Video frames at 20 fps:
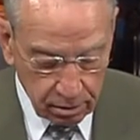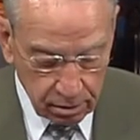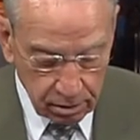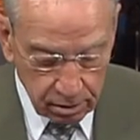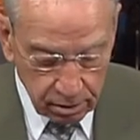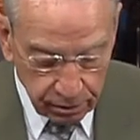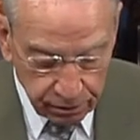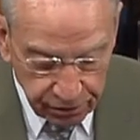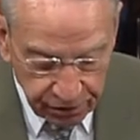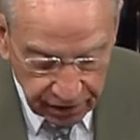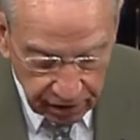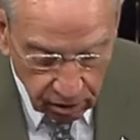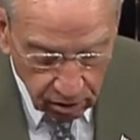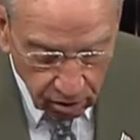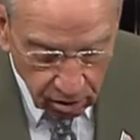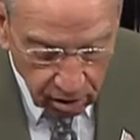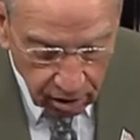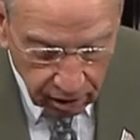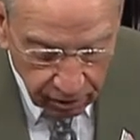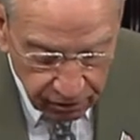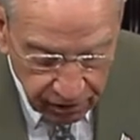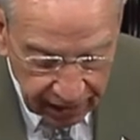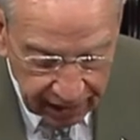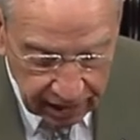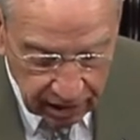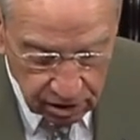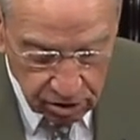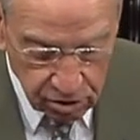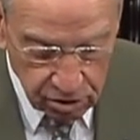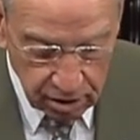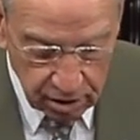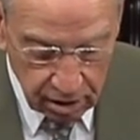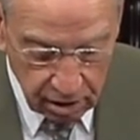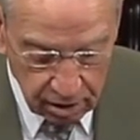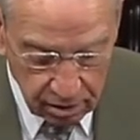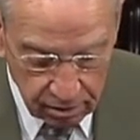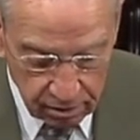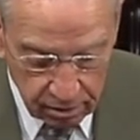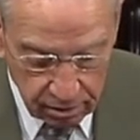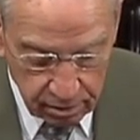to fill a
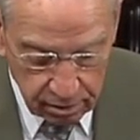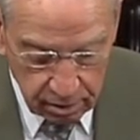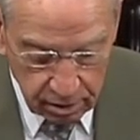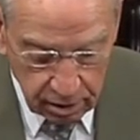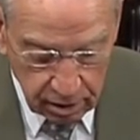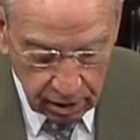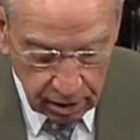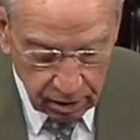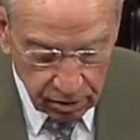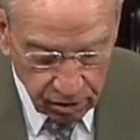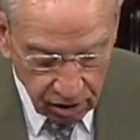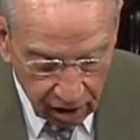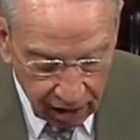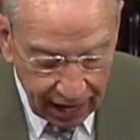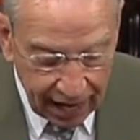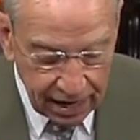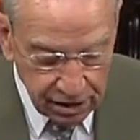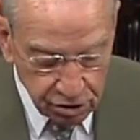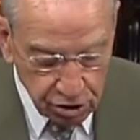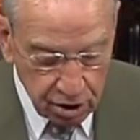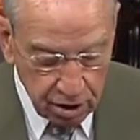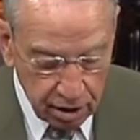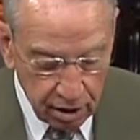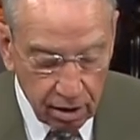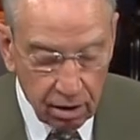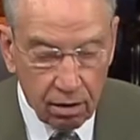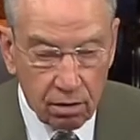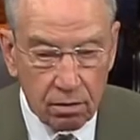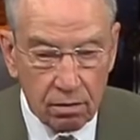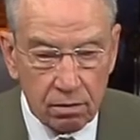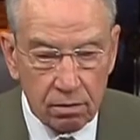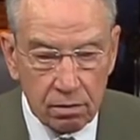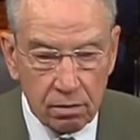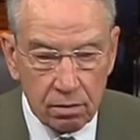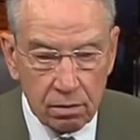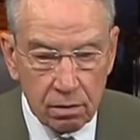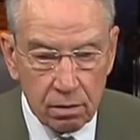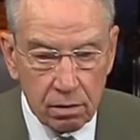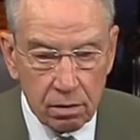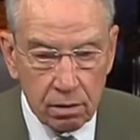vacancy in the last year
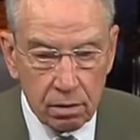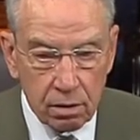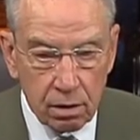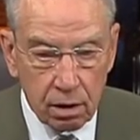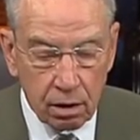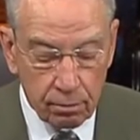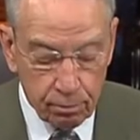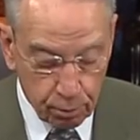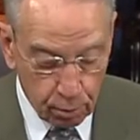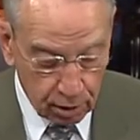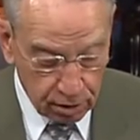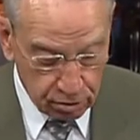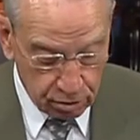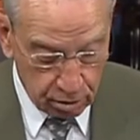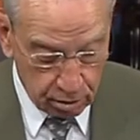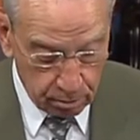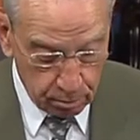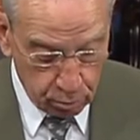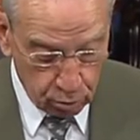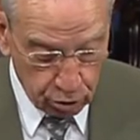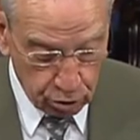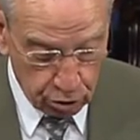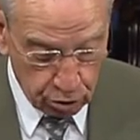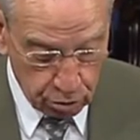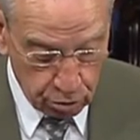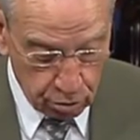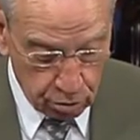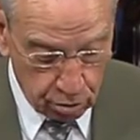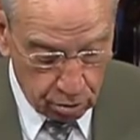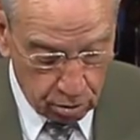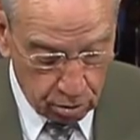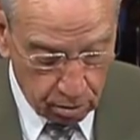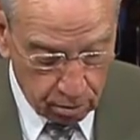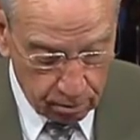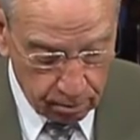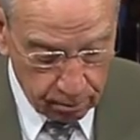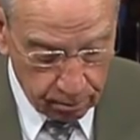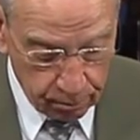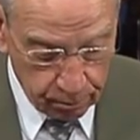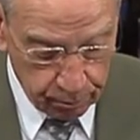of President Bush's
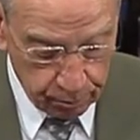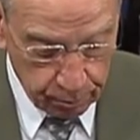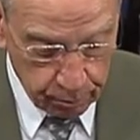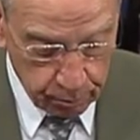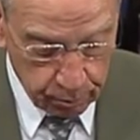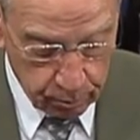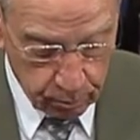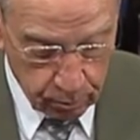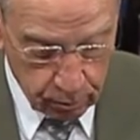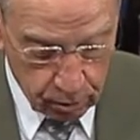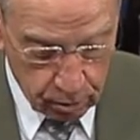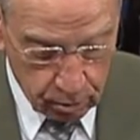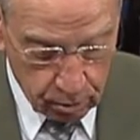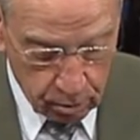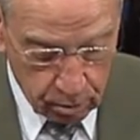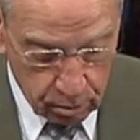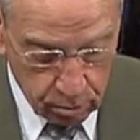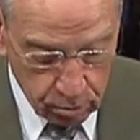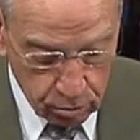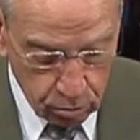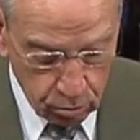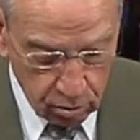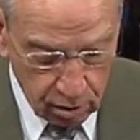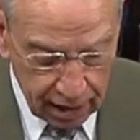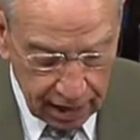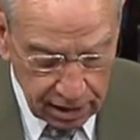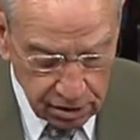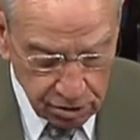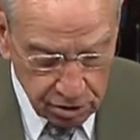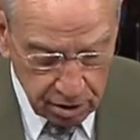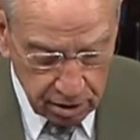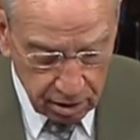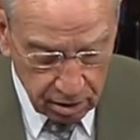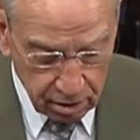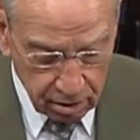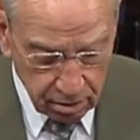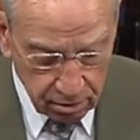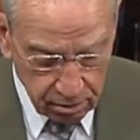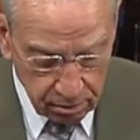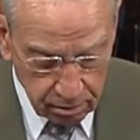term. So last
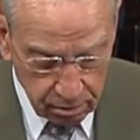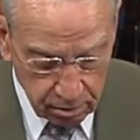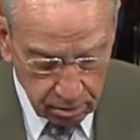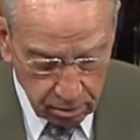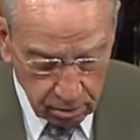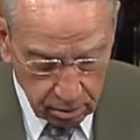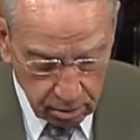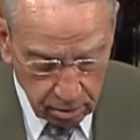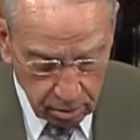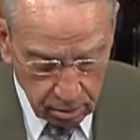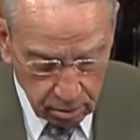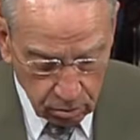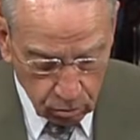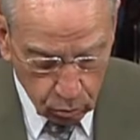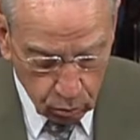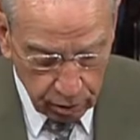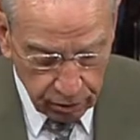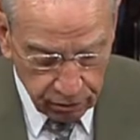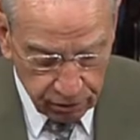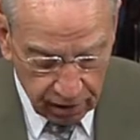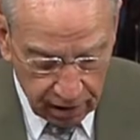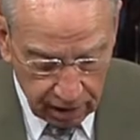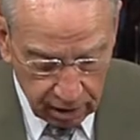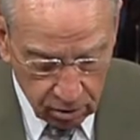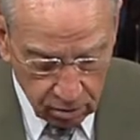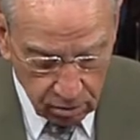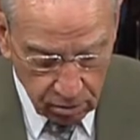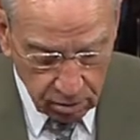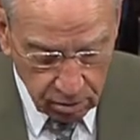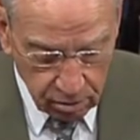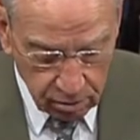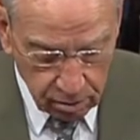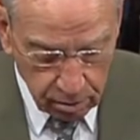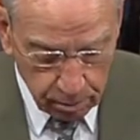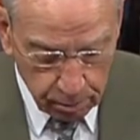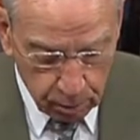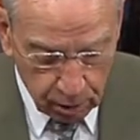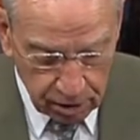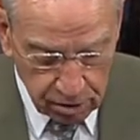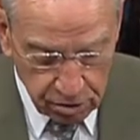year, we followed the
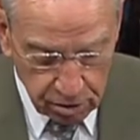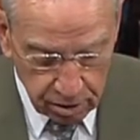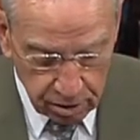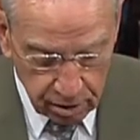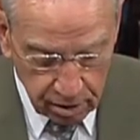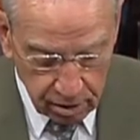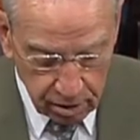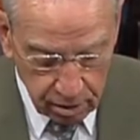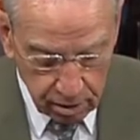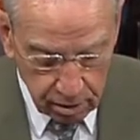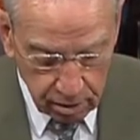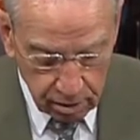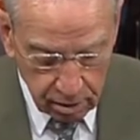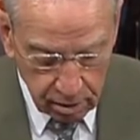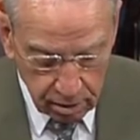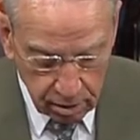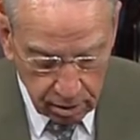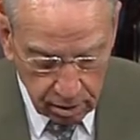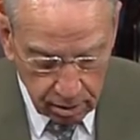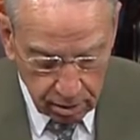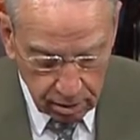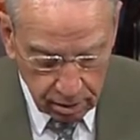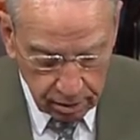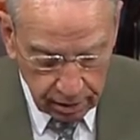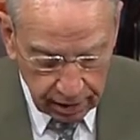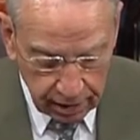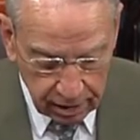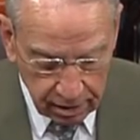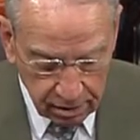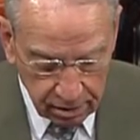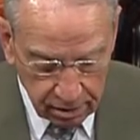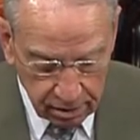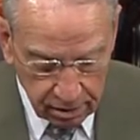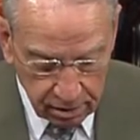precedent that